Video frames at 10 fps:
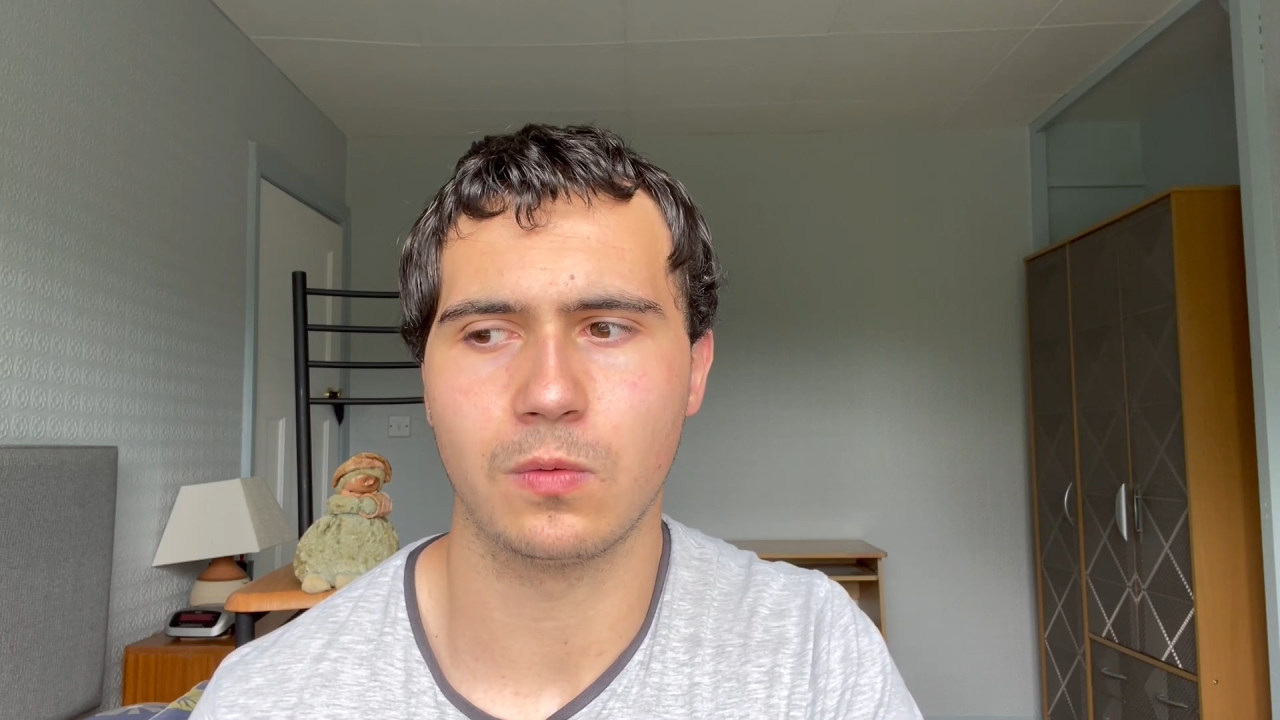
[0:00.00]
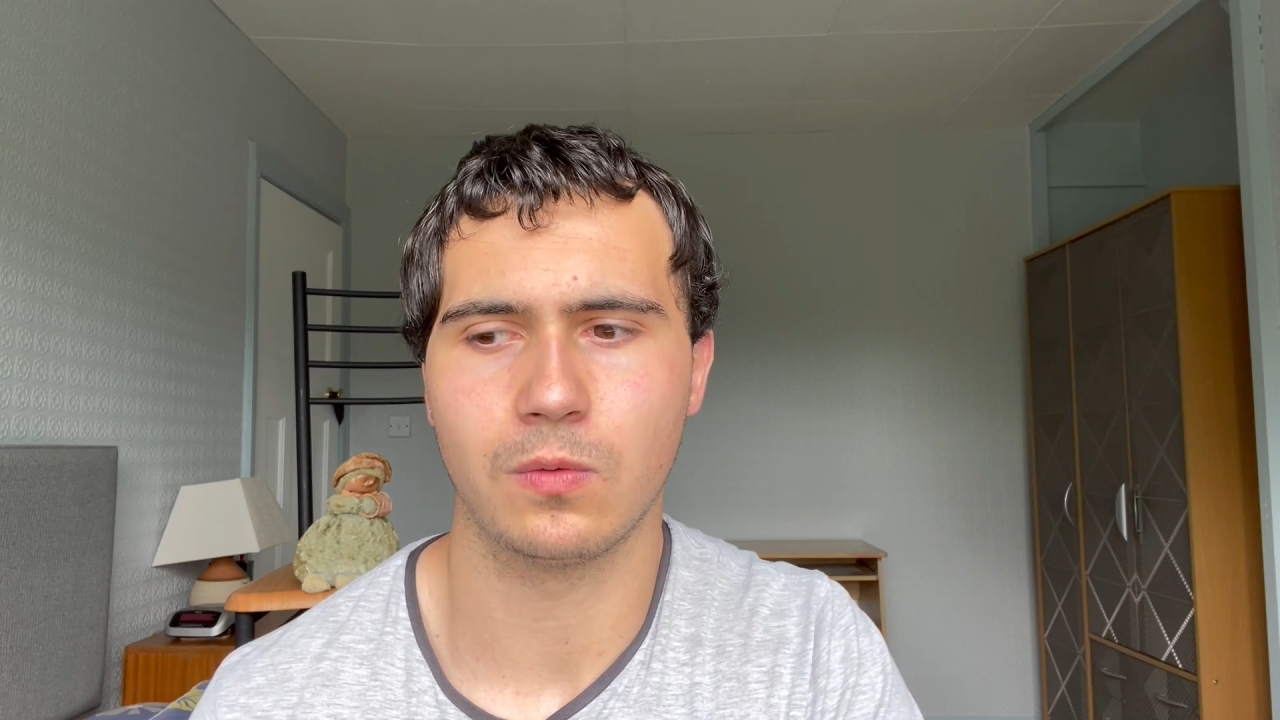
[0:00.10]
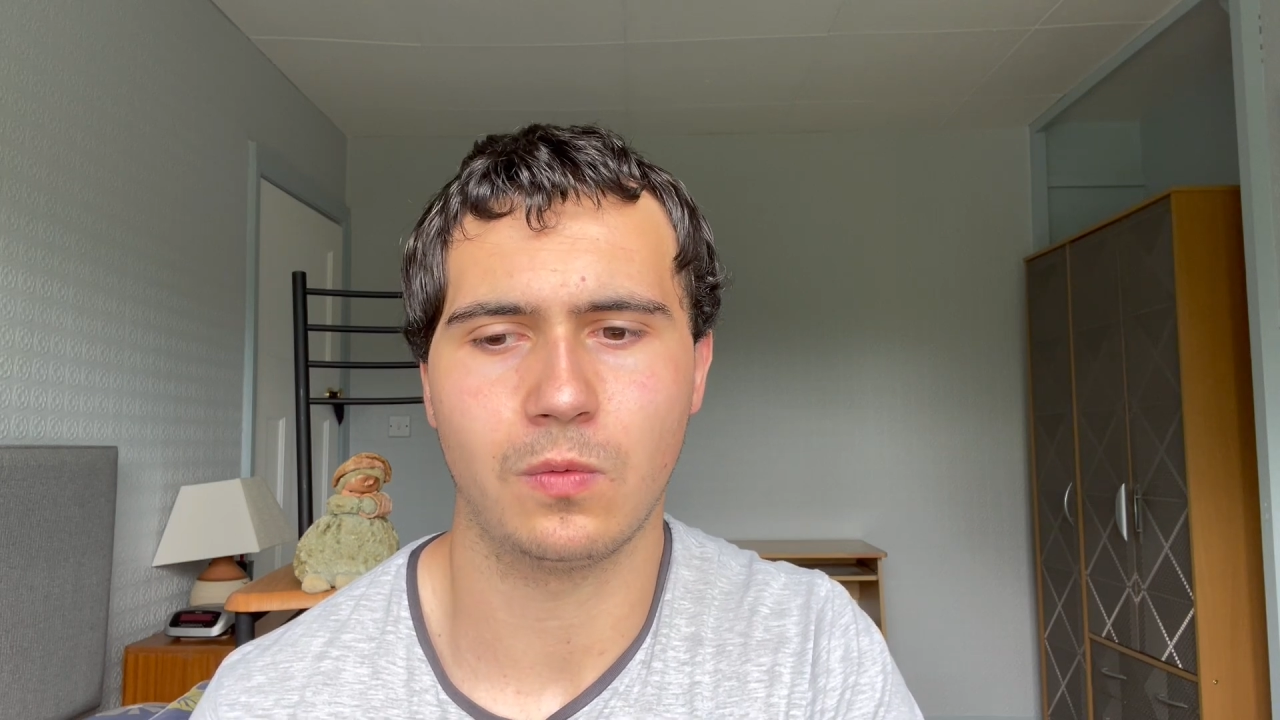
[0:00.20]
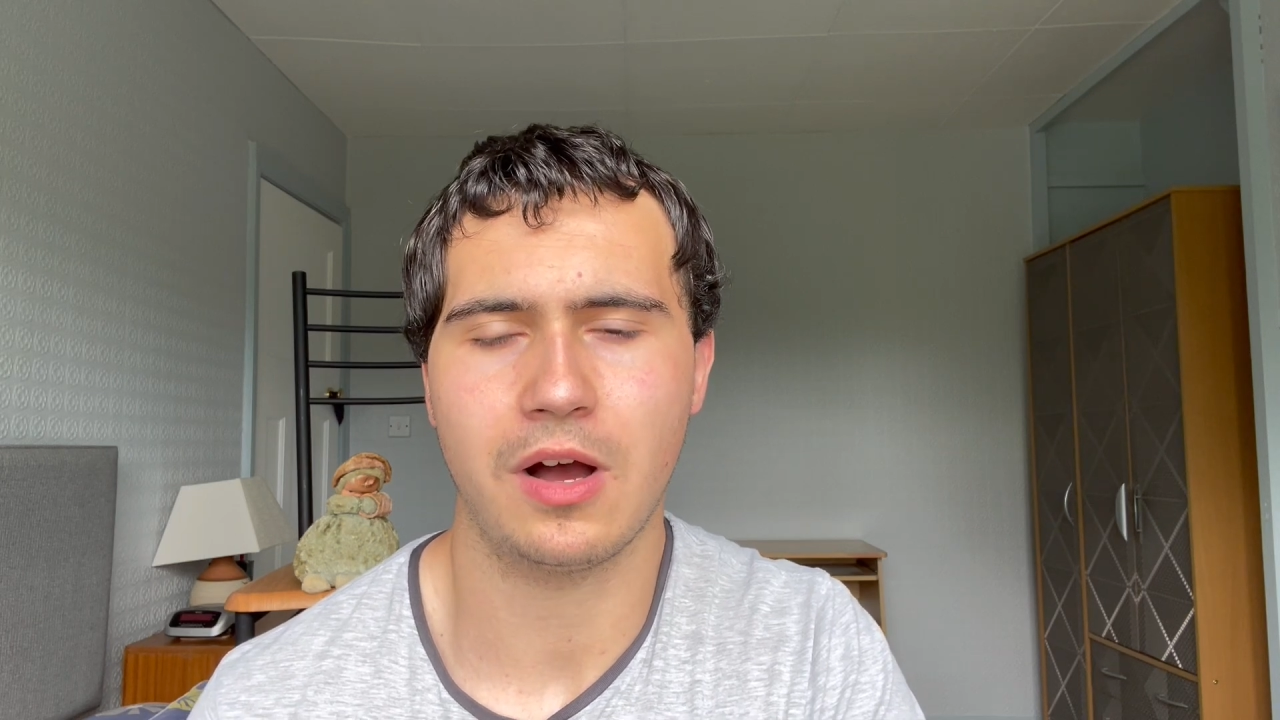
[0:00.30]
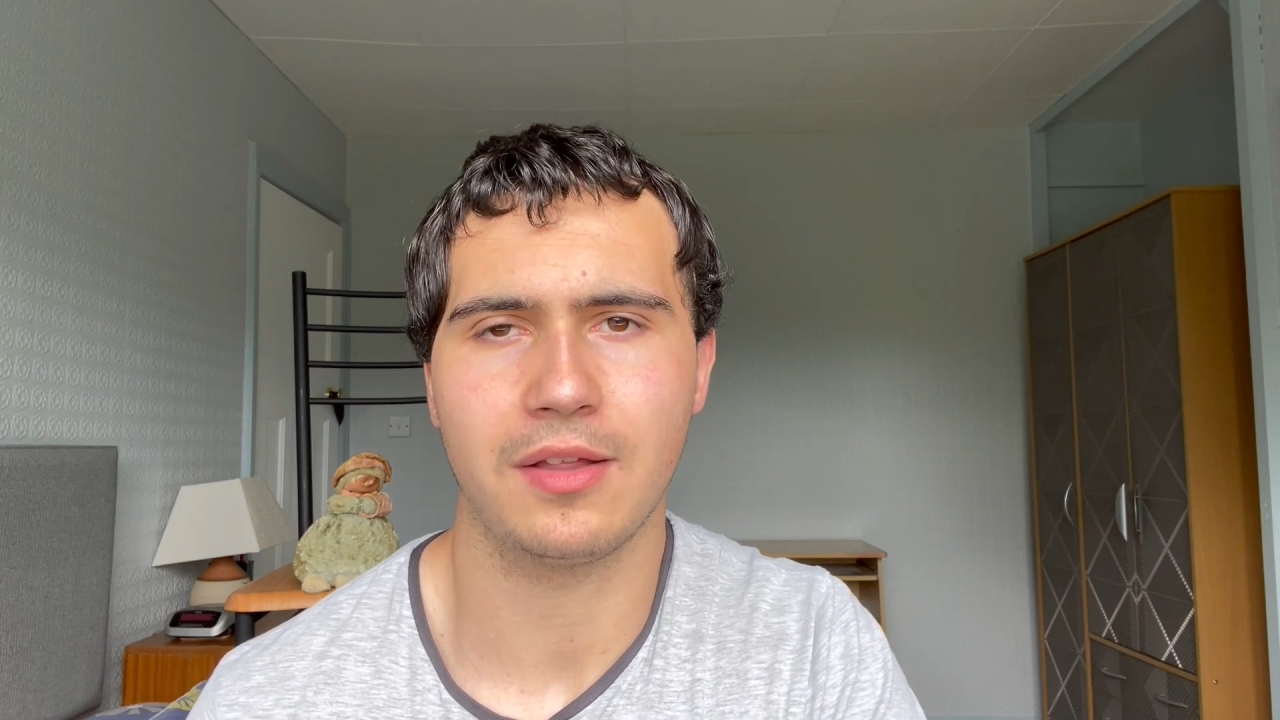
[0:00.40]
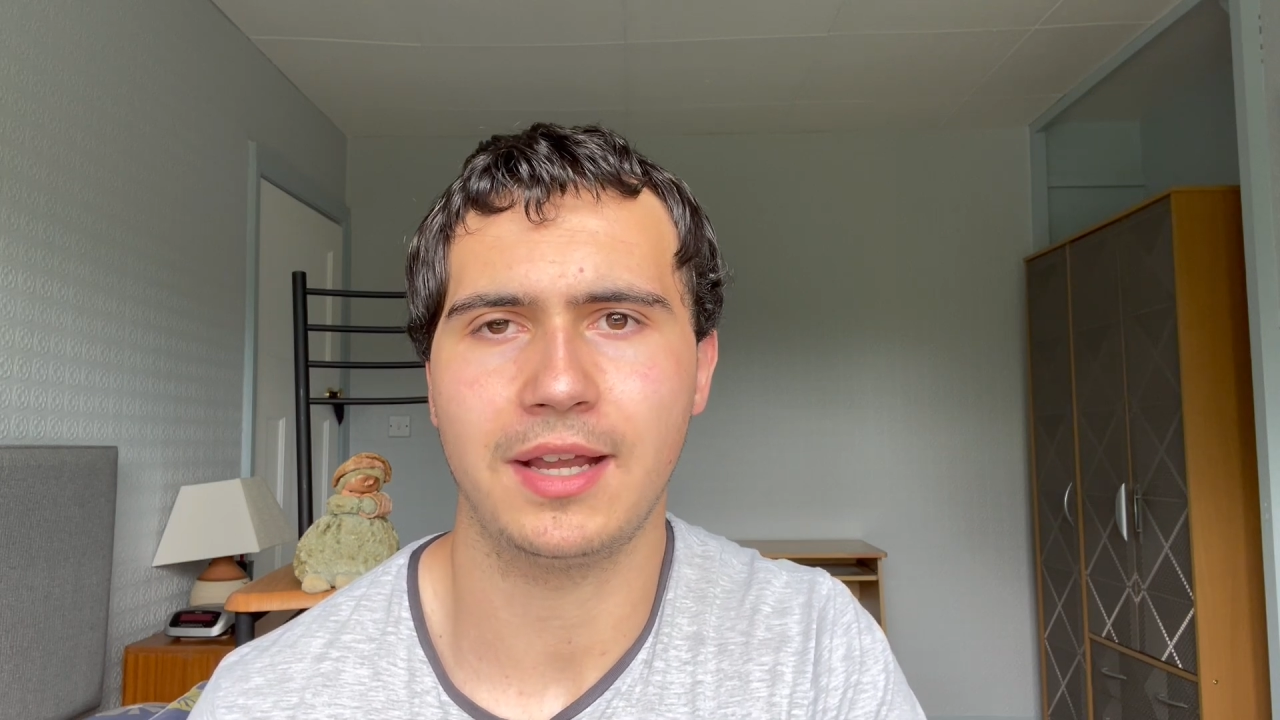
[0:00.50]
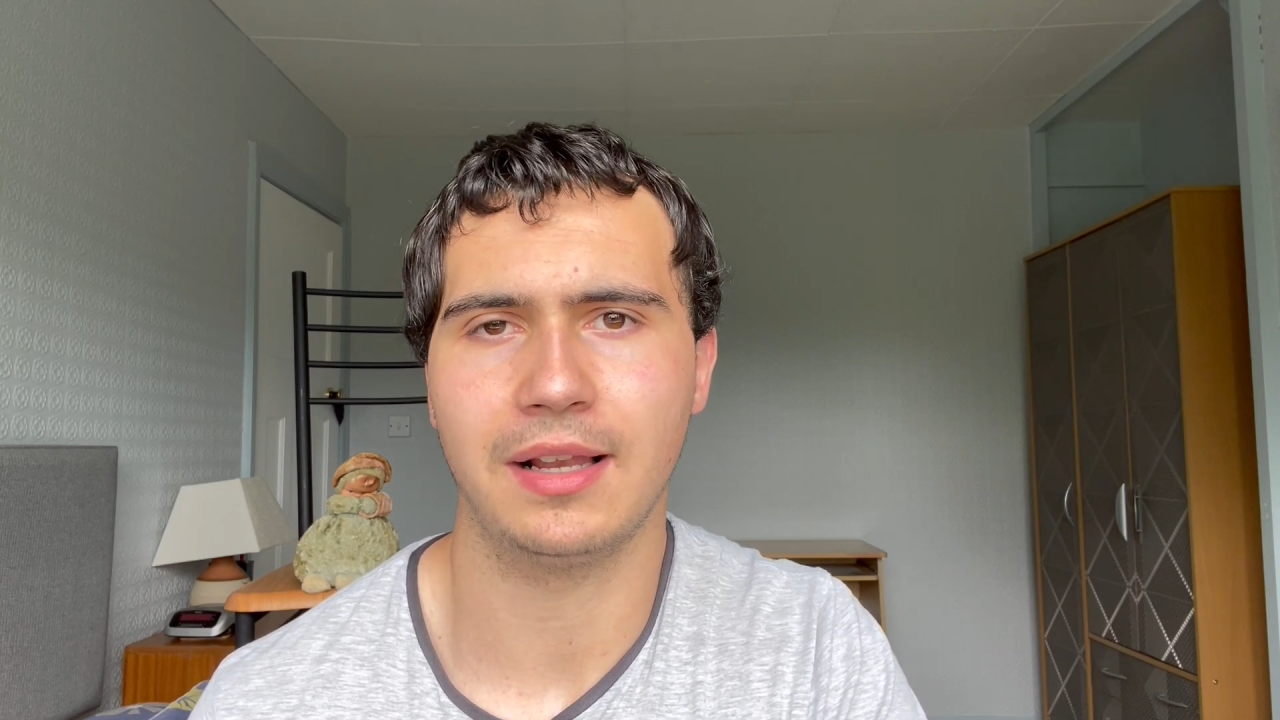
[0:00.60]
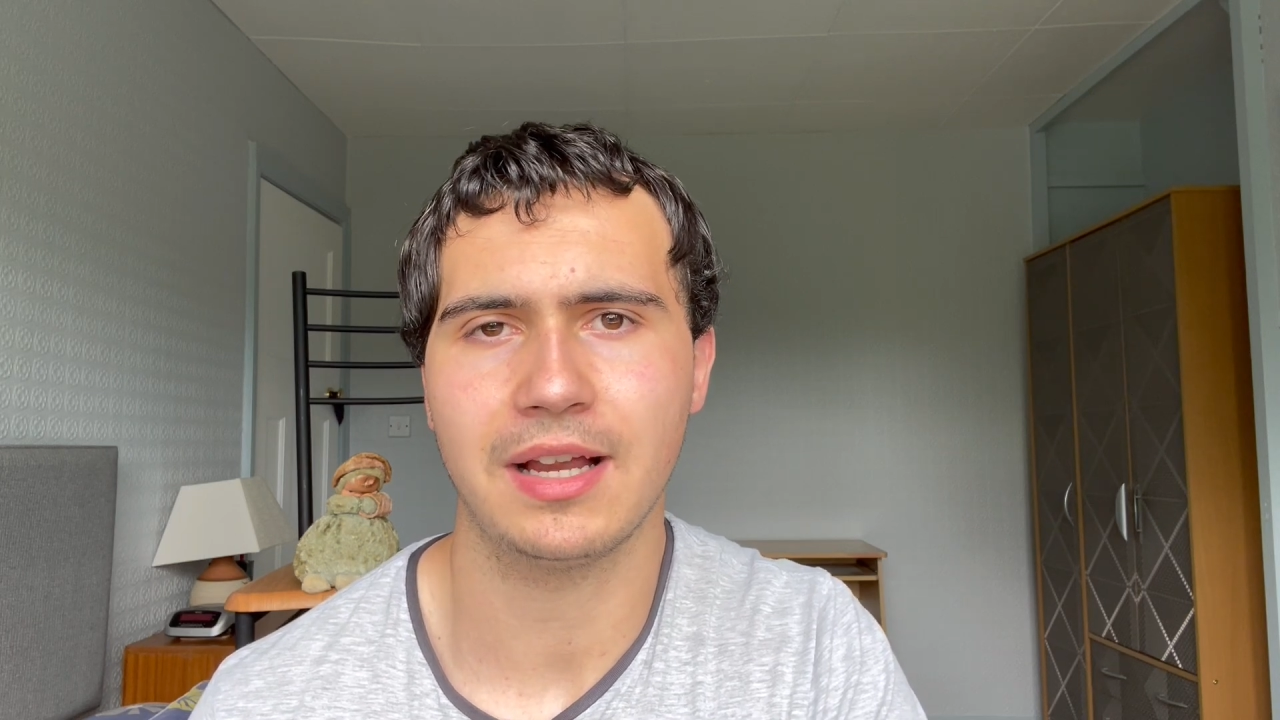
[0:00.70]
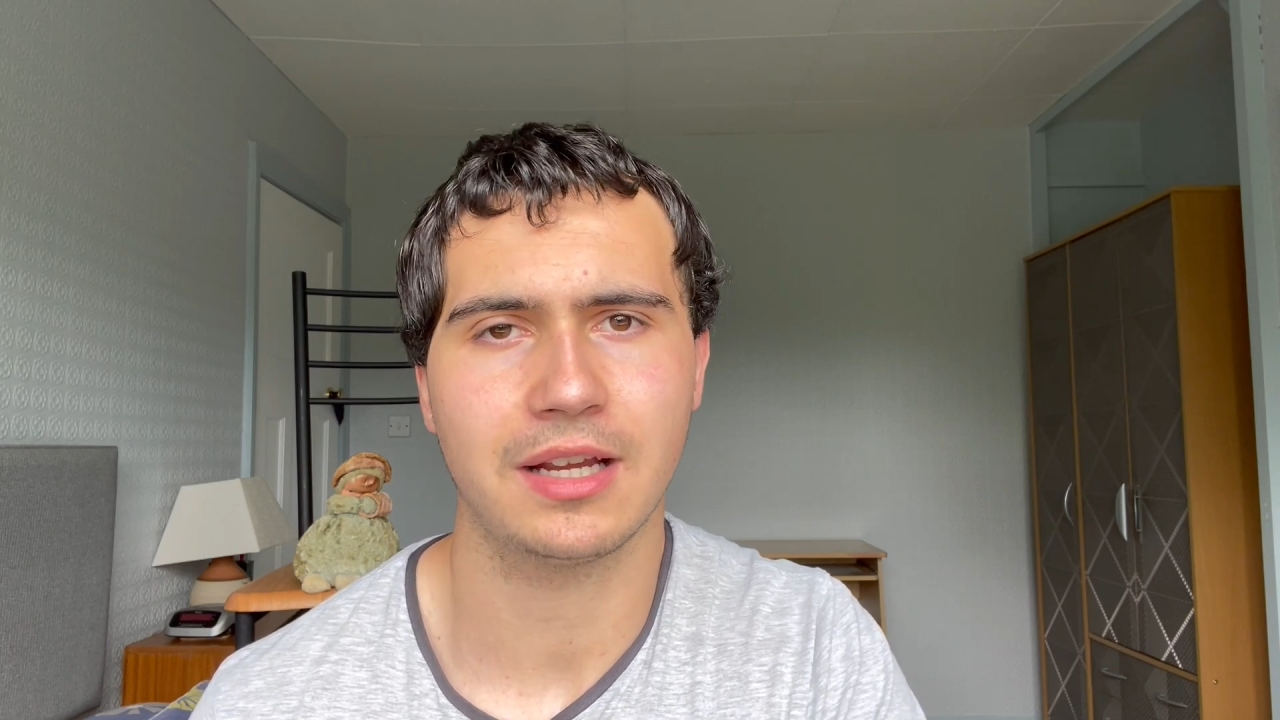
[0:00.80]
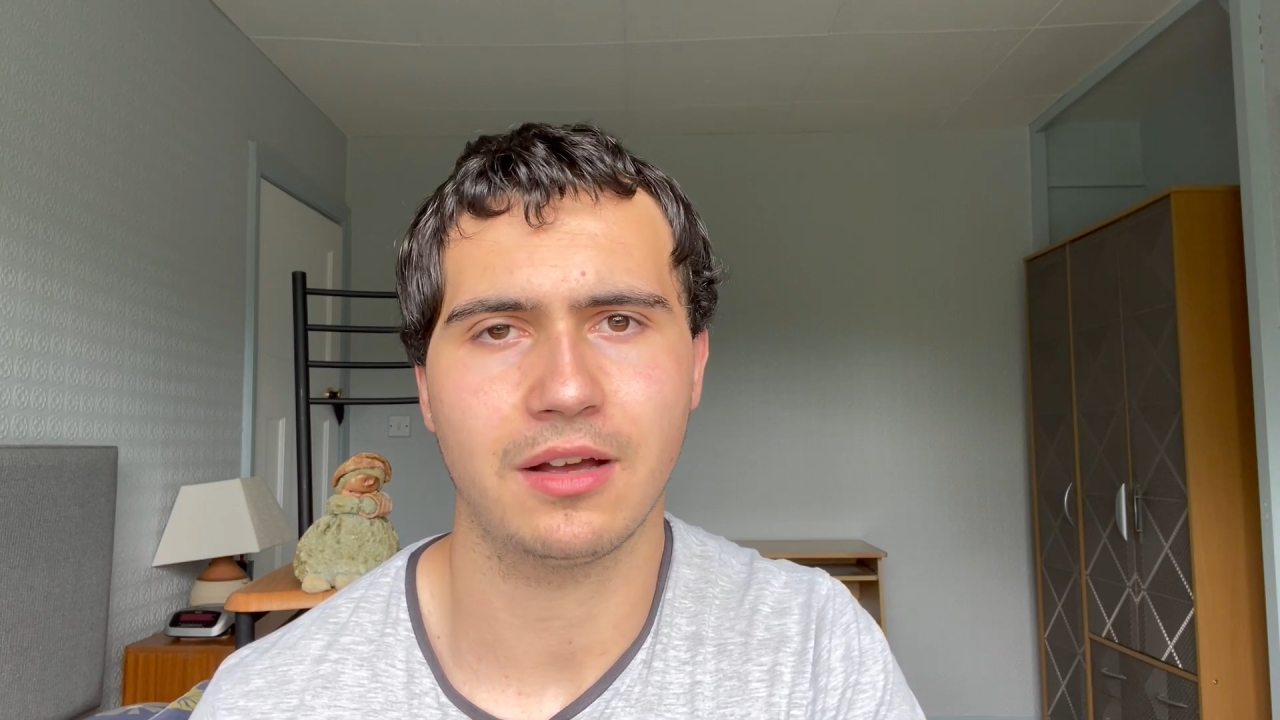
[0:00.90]
what are they
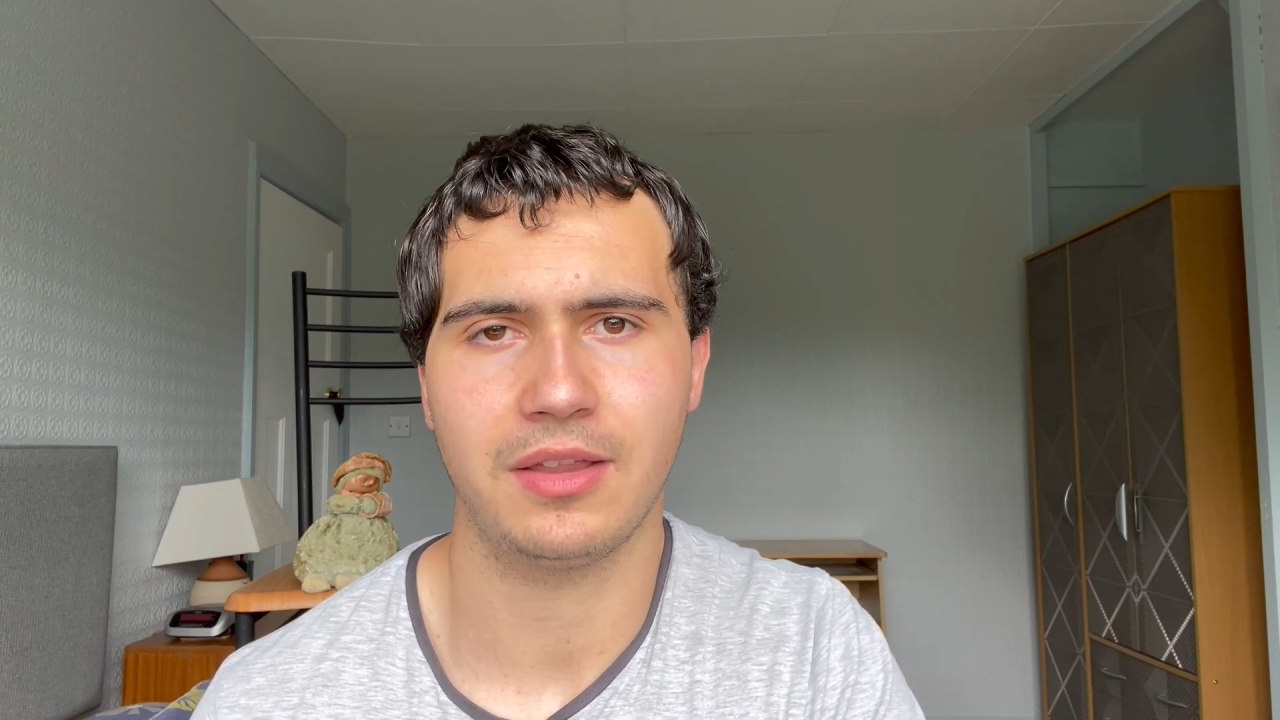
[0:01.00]
like?